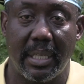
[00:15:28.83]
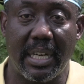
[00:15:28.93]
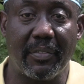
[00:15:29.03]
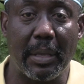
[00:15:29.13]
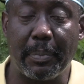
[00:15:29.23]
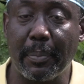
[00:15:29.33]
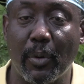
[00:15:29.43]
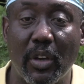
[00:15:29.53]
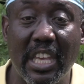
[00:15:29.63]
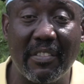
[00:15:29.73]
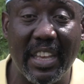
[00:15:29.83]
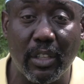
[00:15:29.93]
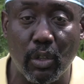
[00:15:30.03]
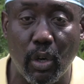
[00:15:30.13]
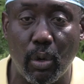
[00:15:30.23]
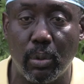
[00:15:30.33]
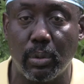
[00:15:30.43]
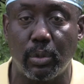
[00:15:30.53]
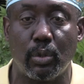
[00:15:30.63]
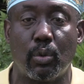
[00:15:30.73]
And the people, even
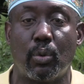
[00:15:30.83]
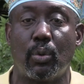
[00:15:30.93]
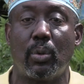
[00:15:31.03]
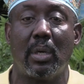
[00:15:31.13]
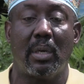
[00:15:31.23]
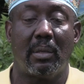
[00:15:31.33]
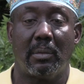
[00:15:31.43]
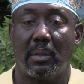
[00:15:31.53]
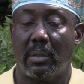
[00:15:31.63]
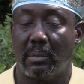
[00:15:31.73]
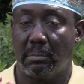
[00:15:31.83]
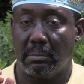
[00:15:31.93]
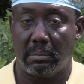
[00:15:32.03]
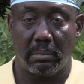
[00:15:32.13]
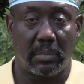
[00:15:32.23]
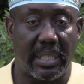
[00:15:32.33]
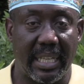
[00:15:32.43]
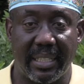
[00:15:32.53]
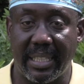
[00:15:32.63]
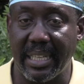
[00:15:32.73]
though you
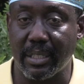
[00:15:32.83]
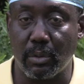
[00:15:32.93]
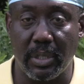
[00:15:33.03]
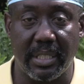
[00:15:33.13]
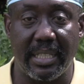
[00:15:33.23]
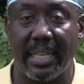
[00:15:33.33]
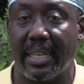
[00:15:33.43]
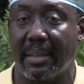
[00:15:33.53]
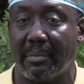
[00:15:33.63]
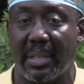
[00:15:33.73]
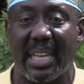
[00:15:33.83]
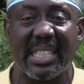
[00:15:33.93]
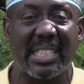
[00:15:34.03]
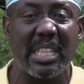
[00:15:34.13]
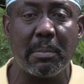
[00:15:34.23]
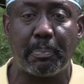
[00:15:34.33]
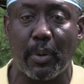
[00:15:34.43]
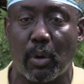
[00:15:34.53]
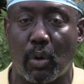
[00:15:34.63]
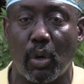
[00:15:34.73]
get dressed with a
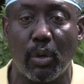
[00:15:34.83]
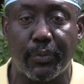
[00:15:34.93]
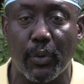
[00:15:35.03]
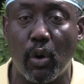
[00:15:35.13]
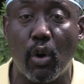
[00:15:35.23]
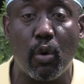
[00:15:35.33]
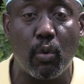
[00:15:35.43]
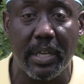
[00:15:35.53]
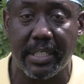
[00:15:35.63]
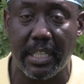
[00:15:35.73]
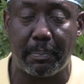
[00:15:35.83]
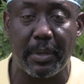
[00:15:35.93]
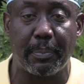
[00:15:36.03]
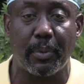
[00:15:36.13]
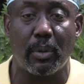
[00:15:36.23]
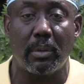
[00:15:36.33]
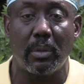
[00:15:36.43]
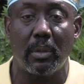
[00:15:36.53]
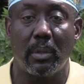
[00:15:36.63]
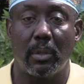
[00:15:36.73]
simple clothes, always the people
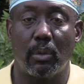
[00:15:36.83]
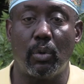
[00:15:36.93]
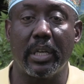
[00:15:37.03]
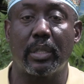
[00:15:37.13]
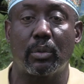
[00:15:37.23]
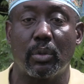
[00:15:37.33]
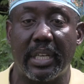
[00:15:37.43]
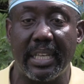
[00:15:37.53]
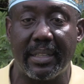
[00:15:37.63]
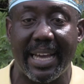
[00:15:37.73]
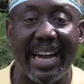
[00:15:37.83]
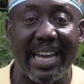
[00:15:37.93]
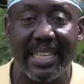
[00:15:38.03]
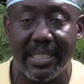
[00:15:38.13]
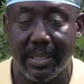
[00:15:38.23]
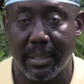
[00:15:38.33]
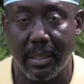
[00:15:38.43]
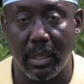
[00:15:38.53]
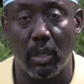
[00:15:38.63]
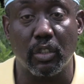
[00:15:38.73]
going to keep eyes
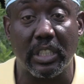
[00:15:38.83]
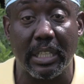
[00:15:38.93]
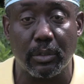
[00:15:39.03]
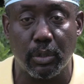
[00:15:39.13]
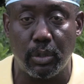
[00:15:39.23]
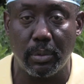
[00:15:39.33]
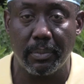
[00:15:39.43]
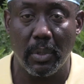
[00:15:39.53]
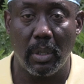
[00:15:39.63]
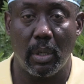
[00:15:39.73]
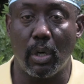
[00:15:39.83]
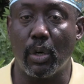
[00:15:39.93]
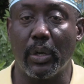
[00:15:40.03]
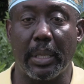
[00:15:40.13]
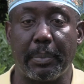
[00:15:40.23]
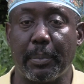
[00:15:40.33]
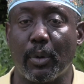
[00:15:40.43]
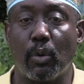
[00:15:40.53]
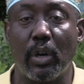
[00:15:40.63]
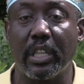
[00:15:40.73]
on top of you. Or the
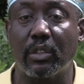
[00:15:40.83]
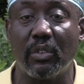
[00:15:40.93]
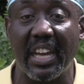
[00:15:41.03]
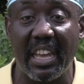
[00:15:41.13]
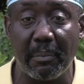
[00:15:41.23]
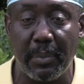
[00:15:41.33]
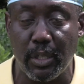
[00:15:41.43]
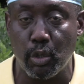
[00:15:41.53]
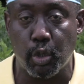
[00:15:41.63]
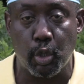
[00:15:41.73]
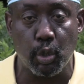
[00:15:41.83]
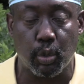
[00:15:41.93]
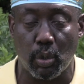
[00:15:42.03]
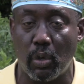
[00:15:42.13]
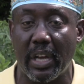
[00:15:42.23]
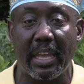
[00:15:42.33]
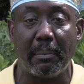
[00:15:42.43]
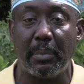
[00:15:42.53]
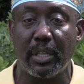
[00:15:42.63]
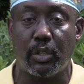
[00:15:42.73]
people going to envy you choose or
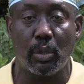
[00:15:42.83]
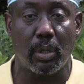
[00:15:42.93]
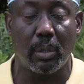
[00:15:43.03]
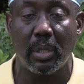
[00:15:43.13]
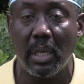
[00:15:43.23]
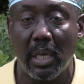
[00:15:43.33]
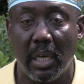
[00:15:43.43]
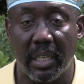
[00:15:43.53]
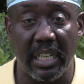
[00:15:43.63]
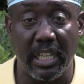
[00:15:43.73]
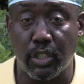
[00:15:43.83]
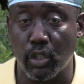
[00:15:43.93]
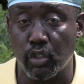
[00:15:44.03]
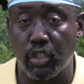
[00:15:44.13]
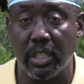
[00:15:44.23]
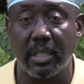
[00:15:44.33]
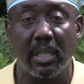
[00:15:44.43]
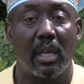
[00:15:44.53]
envy your relationship.